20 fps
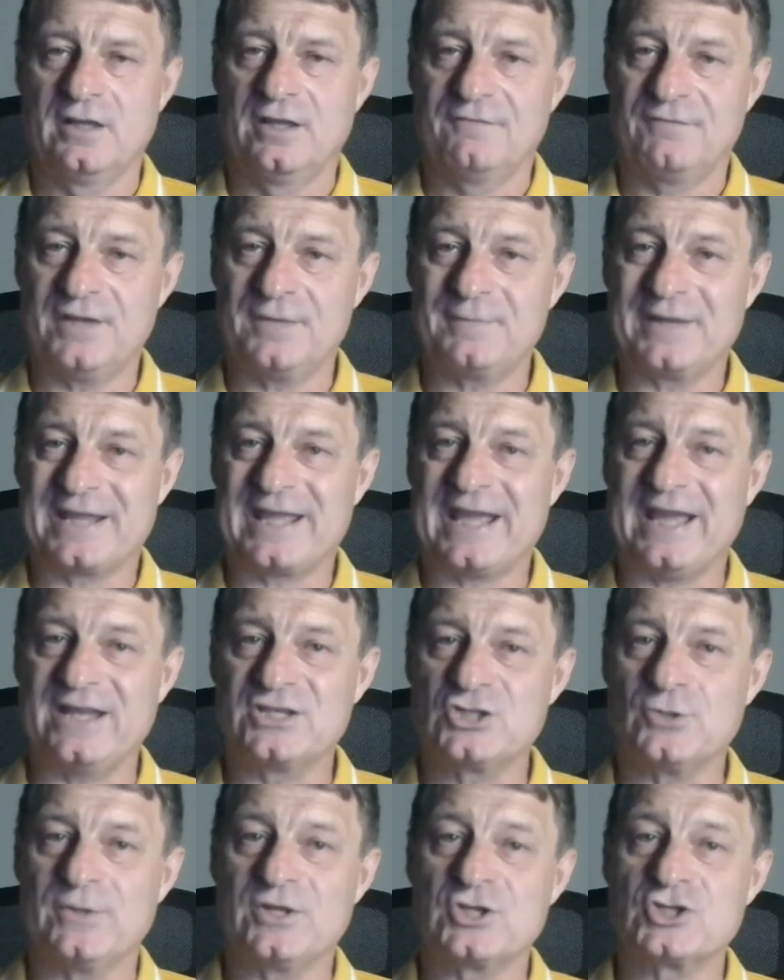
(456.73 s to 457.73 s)
Vitamin
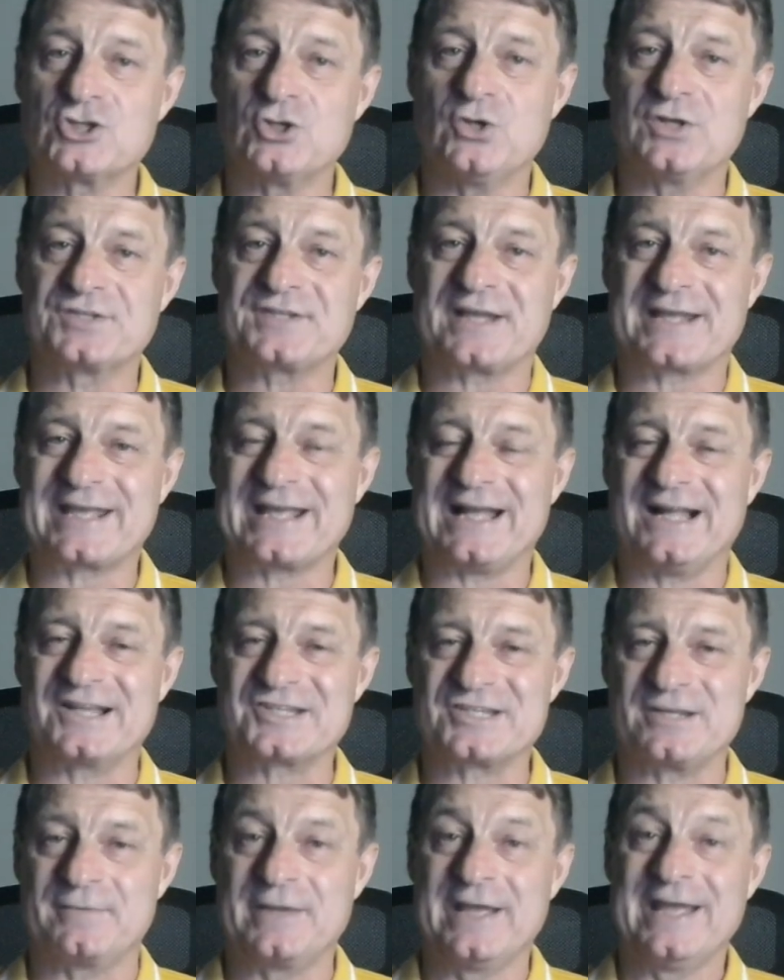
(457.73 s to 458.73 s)
K2 ensures that
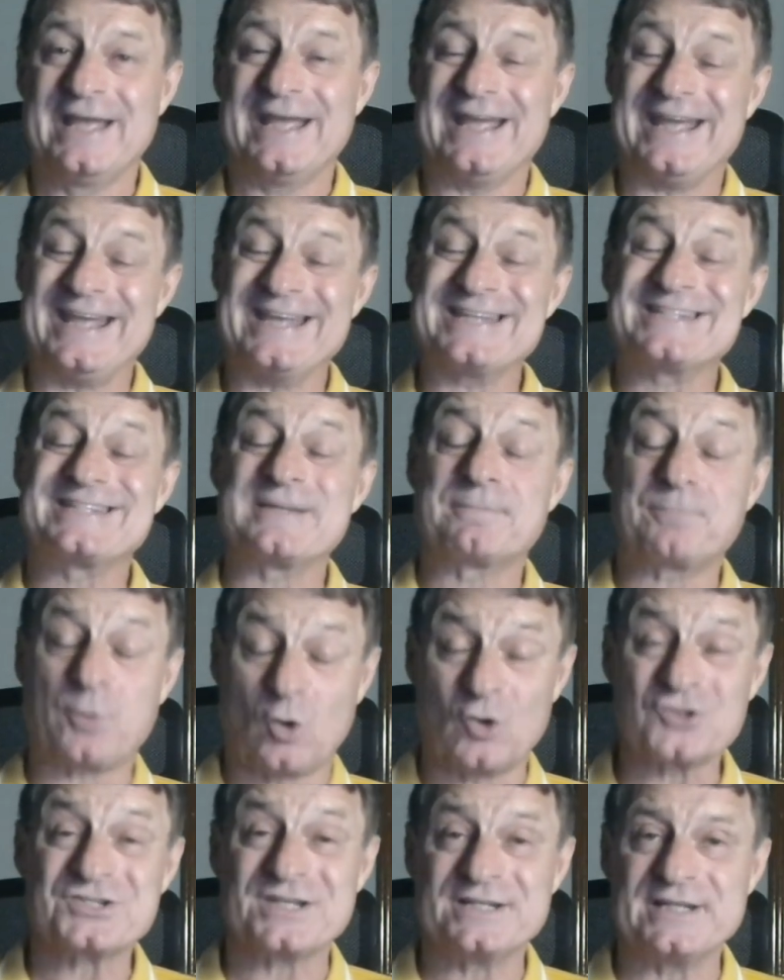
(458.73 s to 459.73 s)
calcium is
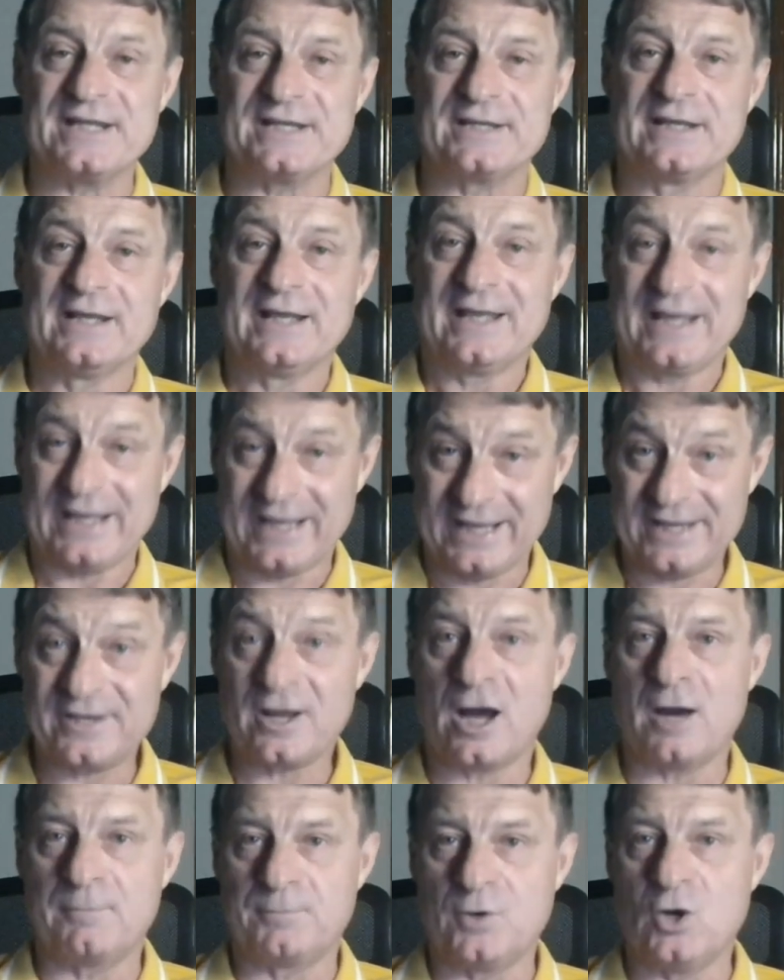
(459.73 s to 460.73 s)
deposited in
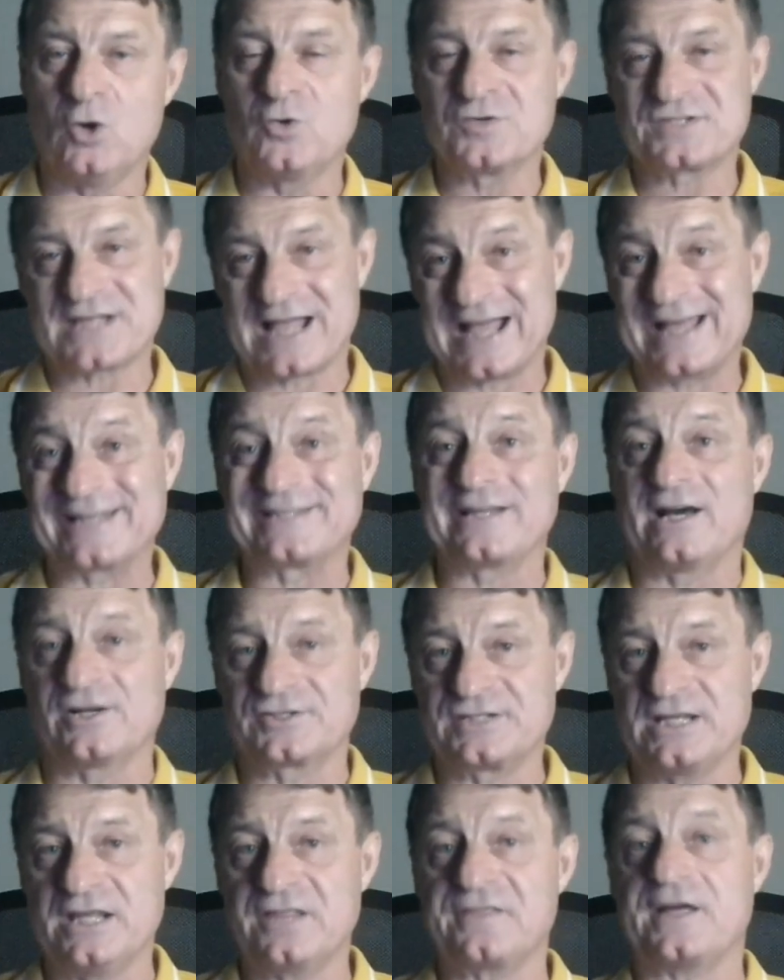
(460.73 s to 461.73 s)
our bones and
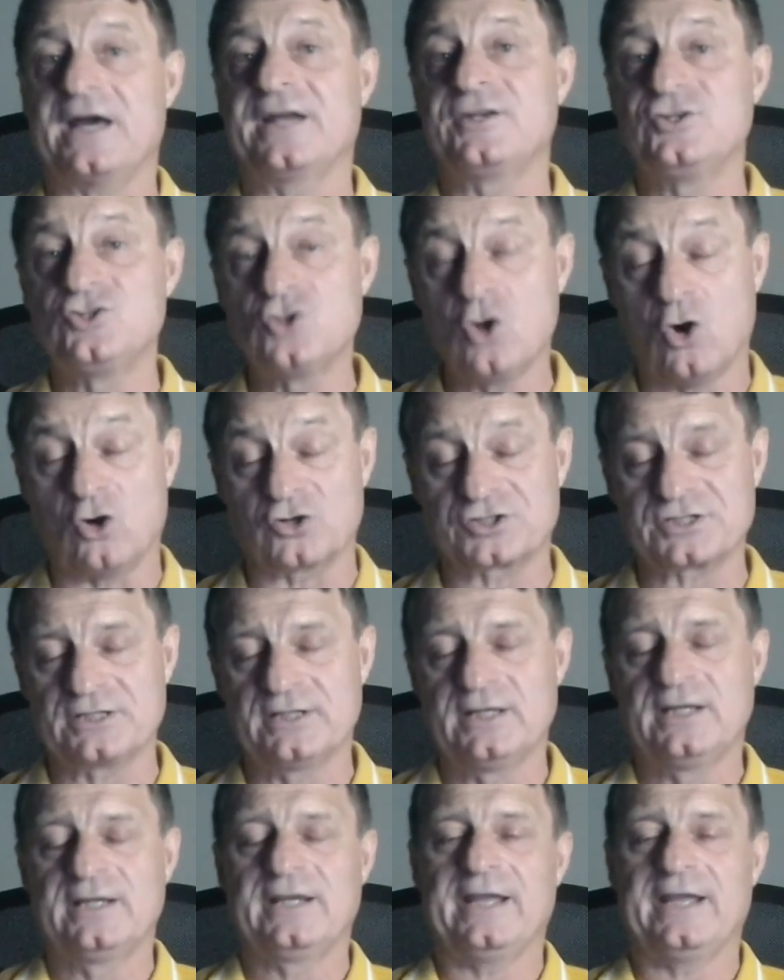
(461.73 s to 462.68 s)
our teeth and not